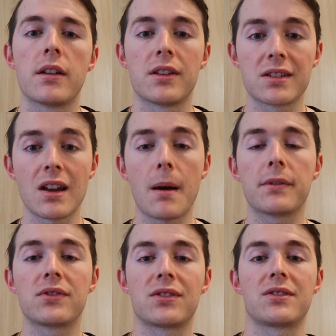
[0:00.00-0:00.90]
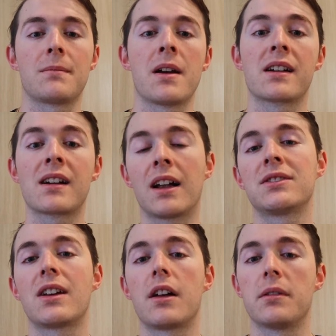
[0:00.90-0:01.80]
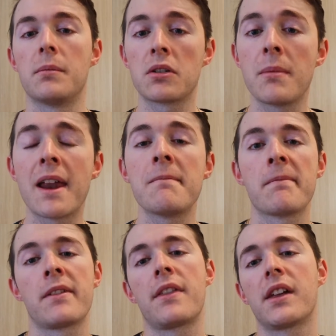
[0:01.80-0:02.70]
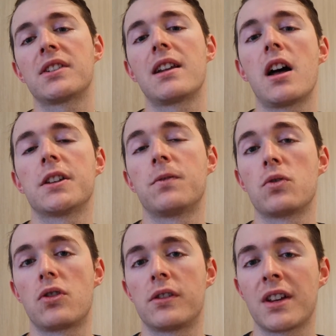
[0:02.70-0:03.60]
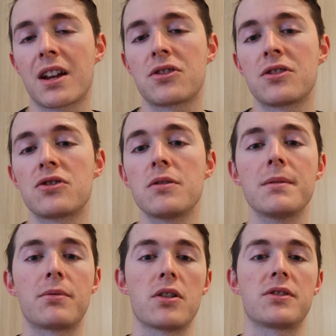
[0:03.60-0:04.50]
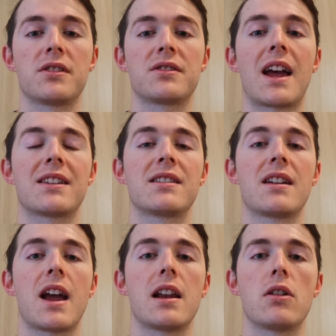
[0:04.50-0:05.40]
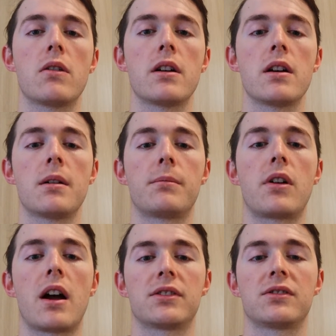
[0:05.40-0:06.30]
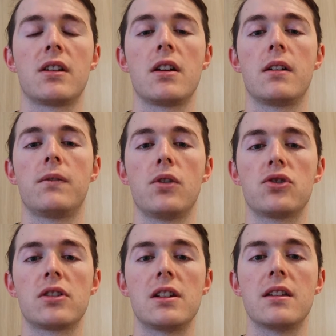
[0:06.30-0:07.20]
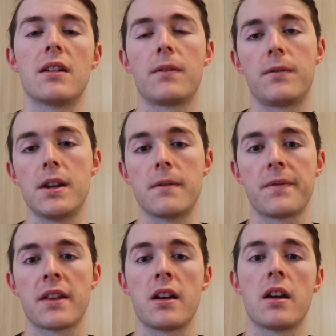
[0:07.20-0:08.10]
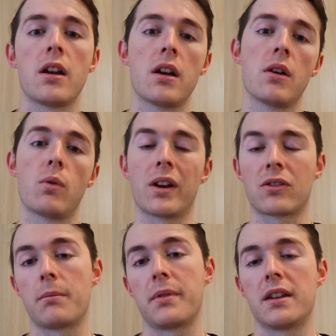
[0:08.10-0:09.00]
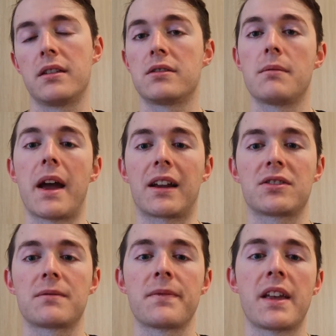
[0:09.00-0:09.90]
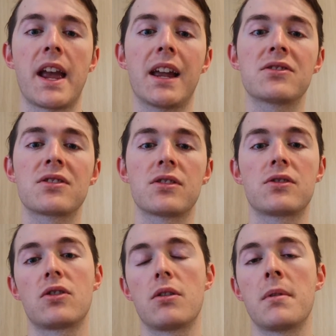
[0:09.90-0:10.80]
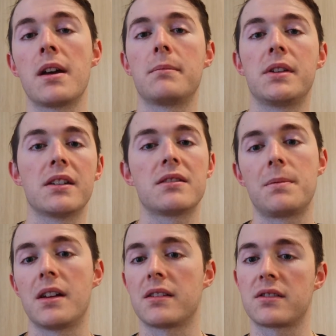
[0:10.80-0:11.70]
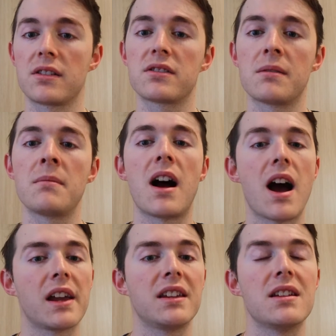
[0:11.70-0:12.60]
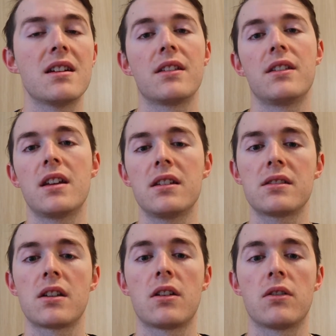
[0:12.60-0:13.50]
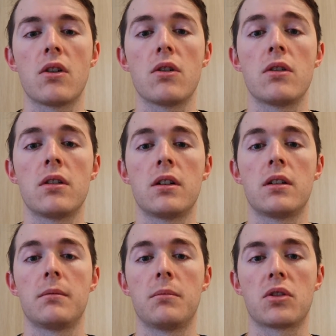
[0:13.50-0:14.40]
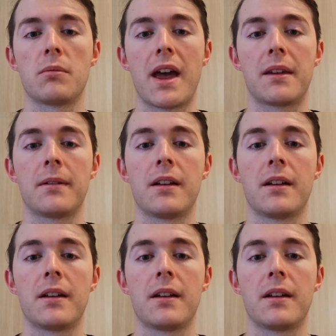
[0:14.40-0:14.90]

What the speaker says: This type of system cuts out the middleman and thus allows for transactions to be processed at a lower price, virtually free, when compared to banks. Hence the term peer-to-peer system, i.e. there is no middleman.